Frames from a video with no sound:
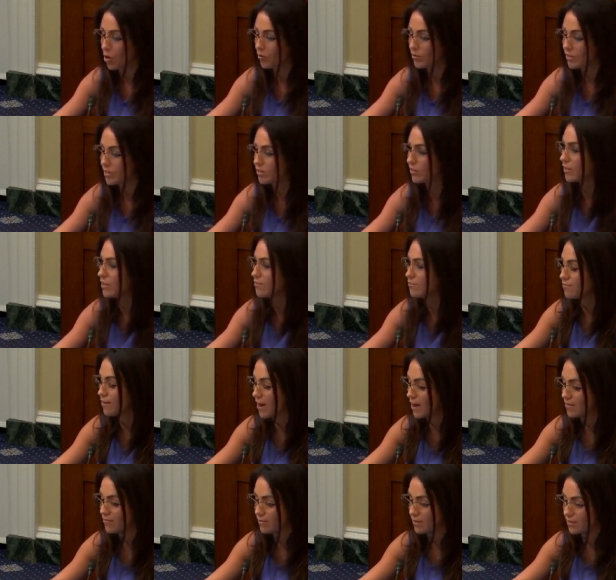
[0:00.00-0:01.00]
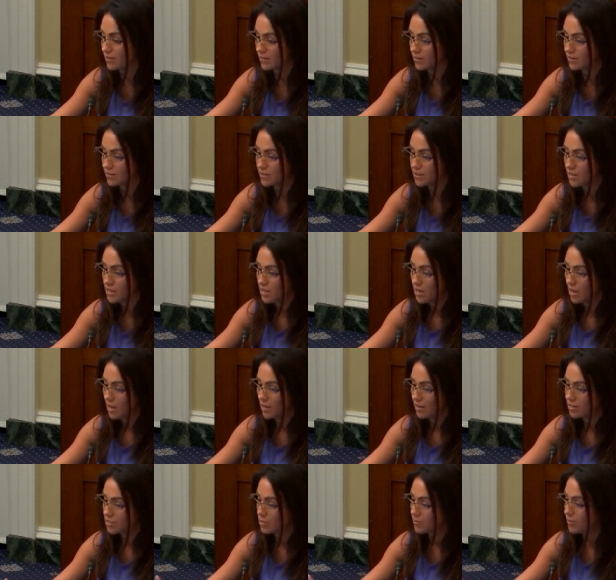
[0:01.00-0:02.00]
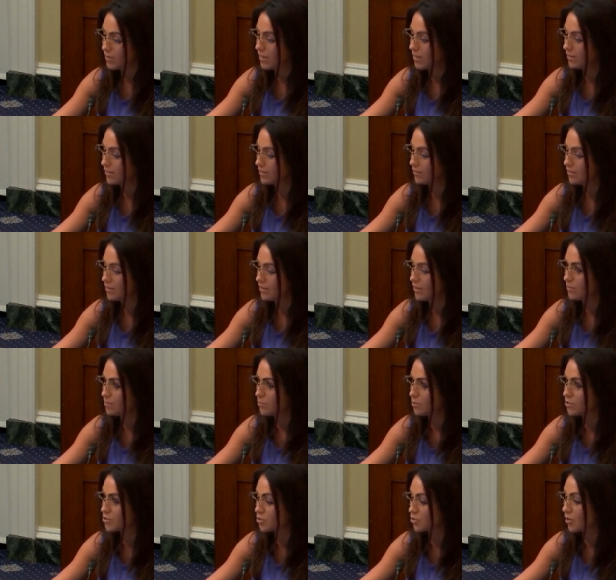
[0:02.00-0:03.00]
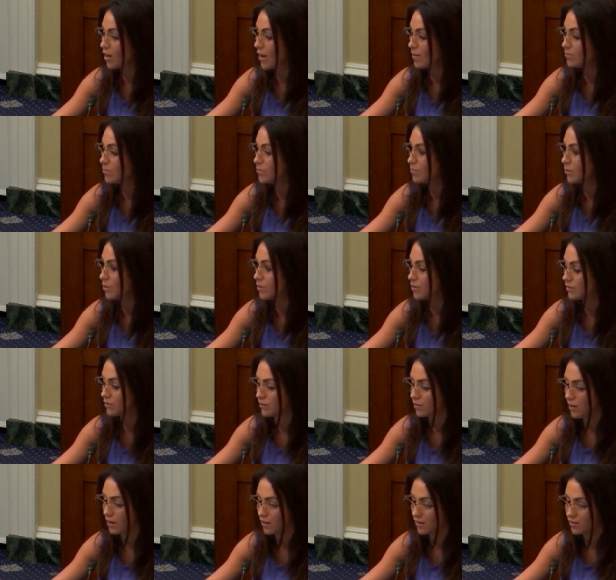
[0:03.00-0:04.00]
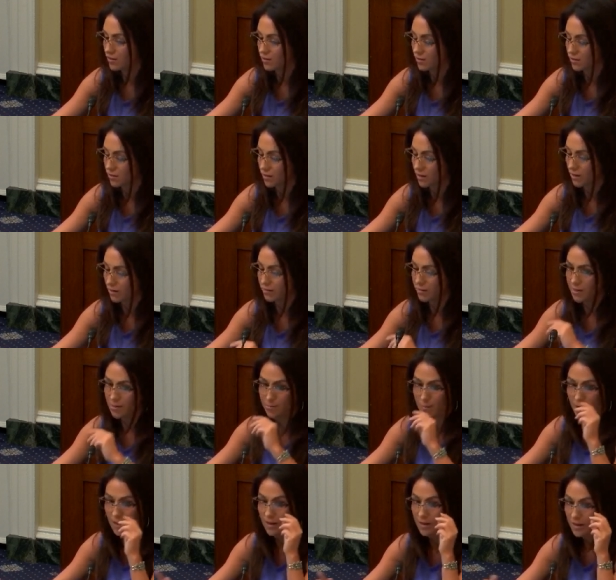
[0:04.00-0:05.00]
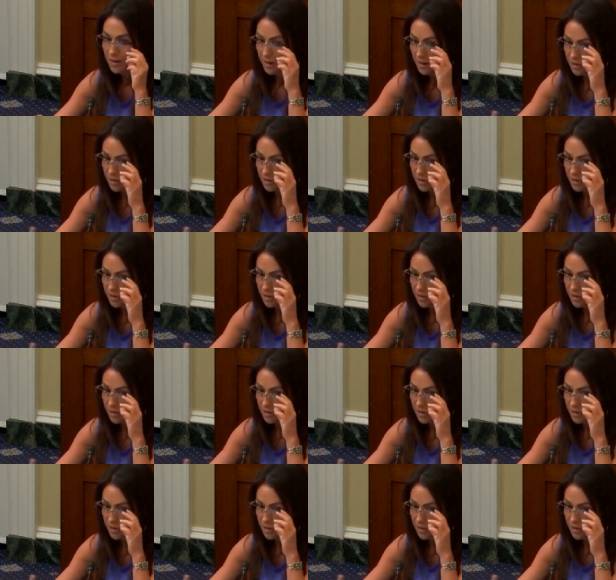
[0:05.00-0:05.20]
nearly 5 years to begin the prescribed burn under NEPA.